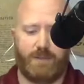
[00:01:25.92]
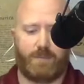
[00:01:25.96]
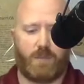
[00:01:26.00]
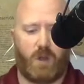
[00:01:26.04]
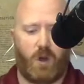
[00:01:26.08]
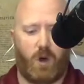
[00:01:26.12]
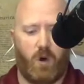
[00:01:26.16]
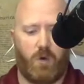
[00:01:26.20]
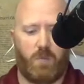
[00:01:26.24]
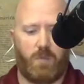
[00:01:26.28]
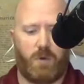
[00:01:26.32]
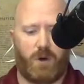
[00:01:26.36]

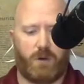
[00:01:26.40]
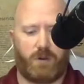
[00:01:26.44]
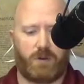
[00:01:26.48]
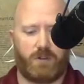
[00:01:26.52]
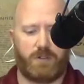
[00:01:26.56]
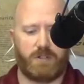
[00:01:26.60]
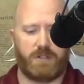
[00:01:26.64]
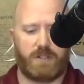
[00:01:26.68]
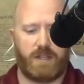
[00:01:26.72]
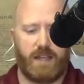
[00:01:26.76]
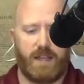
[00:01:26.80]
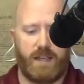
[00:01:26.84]

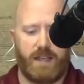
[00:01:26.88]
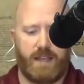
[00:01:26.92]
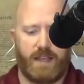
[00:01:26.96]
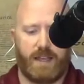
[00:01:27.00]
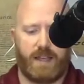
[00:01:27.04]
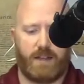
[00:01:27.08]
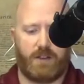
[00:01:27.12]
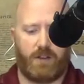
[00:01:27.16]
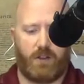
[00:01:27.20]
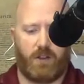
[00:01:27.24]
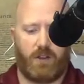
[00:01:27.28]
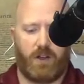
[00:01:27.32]
Homeowners
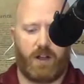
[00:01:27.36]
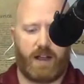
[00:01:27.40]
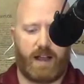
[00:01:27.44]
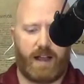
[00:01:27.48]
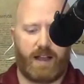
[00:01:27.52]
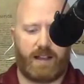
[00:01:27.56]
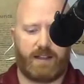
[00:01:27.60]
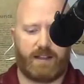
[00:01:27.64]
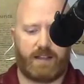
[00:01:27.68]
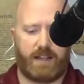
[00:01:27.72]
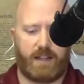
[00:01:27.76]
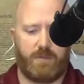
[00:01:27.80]
in the Long
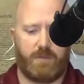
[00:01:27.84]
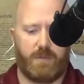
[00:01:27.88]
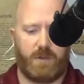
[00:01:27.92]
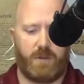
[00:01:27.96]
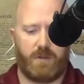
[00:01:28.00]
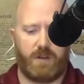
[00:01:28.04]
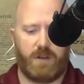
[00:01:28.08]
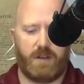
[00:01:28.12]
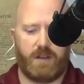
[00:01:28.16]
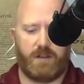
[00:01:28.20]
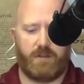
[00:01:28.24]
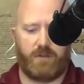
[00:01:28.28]
Island
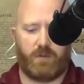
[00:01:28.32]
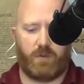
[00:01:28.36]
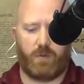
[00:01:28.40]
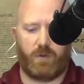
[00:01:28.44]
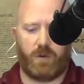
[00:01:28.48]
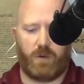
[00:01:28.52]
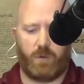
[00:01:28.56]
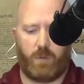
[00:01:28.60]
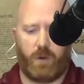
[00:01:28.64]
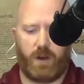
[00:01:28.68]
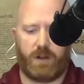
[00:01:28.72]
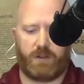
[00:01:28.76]
community of
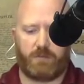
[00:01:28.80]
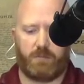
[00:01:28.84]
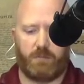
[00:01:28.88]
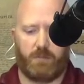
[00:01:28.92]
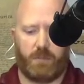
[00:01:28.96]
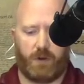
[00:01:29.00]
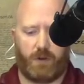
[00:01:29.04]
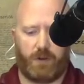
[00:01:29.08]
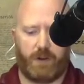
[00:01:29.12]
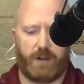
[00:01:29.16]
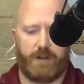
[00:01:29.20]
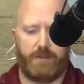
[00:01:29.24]

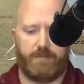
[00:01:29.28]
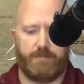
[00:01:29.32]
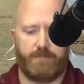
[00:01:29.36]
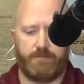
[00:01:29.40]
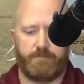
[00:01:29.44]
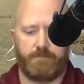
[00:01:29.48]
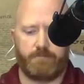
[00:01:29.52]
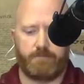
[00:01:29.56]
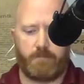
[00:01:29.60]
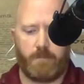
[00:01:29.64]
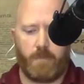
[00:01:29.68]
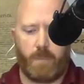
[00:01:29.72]
Westbury
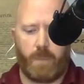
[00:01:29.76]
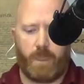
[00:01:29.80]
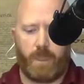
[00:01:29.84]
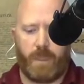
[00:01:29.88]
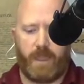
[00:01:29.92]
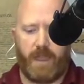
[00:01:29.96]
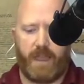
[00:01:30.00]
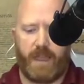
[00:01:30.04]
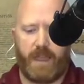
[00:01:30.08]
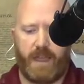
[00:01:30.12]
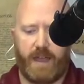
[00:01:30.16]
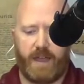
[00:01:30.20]

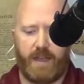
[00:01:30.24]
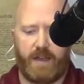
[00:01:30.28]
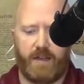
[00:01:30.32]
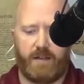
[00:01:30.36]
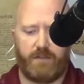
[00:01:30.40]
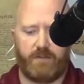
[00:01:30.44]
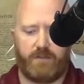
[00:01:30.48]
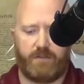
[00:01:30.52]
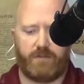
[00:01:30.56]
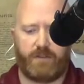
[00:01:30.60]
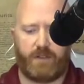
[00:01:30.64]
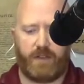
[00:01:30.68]

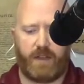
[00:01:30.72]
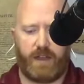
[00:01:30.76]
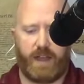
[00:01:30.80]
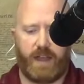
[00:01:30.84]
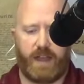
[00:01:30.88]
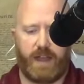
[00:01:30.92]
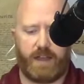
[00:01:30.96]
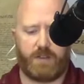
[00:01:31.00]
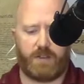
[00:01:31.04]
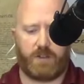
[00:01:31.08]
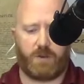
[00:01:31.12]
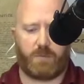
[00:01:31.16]
have
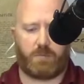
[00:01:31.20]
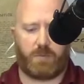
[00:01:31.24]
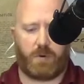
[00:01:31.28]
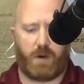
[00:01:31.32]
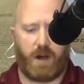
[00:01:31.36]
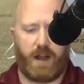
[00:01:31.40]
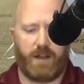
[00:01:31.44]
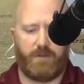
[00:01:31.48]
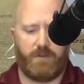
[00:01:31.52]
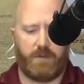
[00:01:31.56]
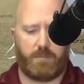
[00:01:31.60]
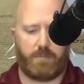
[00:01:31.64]
had their
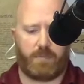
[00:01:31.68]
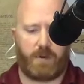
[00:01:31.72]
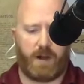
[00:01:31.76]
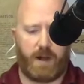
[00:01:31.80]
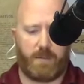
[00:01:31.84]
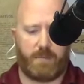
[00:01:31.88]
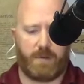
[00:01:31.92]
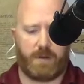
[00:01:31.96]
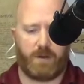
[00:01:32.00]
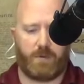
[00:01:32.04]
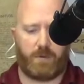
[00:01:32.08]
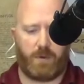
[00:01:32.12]
private
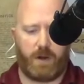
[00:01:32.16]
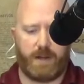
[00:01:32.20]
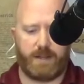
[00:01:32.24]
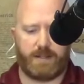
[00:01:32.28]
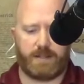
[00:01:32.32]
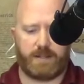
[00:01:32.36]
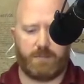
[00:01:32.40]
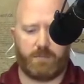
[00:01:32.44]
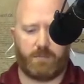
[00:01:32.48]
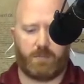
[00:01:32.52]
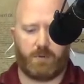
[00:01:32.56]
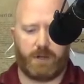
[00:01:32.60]
property
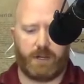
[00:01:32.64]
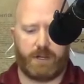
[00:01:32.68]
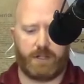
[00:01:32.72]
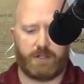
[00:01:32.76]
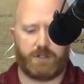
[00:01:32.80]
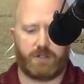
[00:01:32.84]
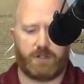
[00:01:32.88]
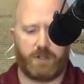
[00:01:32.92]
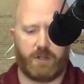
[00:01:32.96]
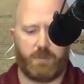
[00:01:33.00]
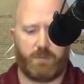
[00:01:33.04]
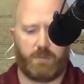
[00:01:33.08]
rights
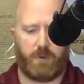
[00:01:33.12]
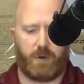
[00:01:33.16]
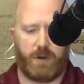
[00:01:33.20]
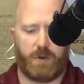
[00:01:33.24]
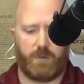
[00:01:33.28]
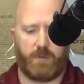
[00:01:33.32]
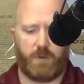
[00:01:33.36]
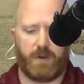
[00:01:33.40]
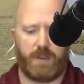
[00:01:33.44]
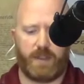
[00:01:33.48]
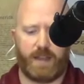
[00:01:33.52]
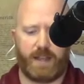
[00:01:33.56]
abridged to the
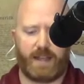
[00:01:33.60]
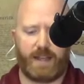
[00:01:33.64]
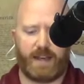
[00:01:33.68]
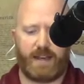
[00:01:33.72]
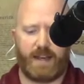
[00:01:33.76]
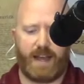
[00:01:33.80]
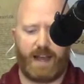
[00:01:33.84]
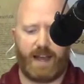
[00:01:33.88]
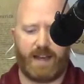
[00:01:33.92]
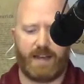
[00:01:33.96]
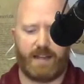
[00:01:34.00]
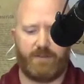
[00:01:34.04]
point where they
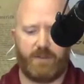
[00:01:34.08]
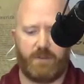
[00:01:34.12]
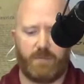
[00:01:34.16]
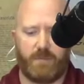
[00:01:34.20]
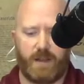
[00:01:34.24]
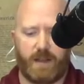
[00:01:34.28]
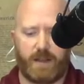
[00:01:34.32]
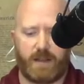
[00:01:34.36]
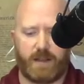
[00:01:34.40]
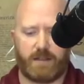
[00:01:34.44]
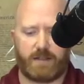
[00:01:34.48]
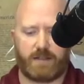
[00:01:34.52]
cannot even
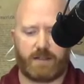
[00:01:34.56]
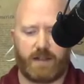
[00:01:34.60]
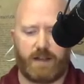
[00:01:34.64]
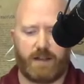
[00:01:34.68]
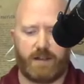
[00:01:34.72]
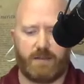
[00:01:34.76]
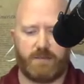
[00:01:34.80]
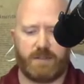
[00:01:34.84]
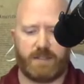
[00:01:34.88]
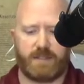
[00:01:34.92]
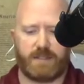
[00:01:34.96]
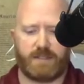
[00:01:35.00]
make
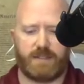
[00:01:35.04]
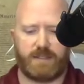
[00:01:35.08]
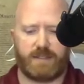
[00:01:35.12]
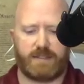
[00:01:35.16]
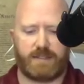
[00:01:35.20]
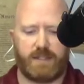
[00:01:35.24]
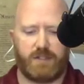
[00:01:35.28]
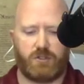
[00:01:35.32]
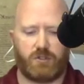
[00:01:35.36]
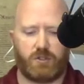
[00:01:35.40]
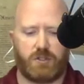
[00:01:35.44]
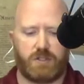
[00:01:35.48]
autonomous
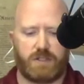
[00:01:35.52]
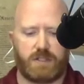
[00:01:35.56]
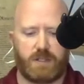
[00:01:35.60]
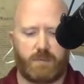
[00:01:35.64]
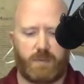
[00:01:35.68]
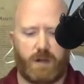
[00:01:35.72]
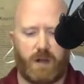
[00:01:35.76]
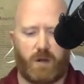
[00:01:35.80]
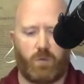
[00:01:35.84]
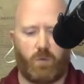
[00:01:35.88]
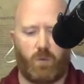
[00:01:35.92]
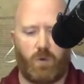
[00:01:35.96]
decisions
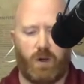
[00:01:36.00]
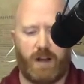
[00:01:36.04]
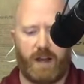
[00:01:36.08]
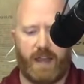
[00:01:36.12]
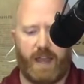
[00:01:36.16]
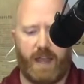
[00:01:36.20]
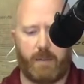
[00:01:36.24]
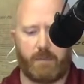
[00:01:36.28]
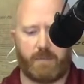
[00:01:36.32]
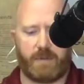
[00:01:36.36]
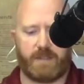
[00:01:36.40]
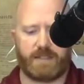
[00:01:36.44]
about what
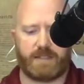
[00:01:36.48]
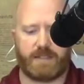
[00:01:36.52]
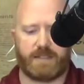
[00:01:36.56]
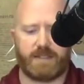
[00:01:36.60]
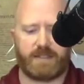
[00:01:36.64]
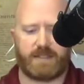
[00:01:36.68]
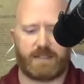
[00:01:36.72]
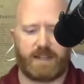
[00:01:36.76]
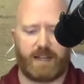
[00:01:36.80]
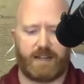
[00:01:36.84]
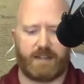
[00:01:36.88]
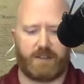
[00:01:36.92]
happens
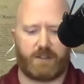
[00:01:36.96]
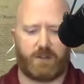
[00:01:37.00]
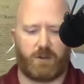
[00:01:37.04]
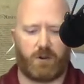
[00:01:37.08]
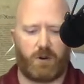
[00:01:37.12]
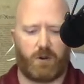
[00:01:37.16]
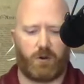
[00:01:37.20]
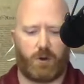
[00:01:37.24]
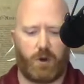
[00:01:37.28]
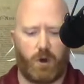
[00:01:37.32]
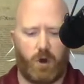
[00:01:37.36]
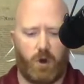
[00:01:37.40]
inside their
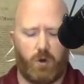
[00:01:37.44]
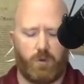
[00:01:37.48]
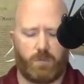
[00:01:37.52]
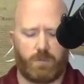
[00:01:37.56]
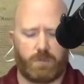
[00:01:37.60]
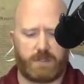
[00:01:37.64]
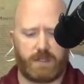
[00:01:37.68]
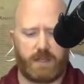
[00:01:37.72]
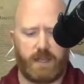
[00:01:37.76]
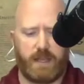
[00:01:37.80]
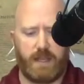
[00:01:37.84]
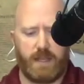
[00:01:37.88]
own
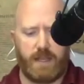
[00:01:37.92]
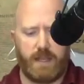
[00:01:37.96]
homes.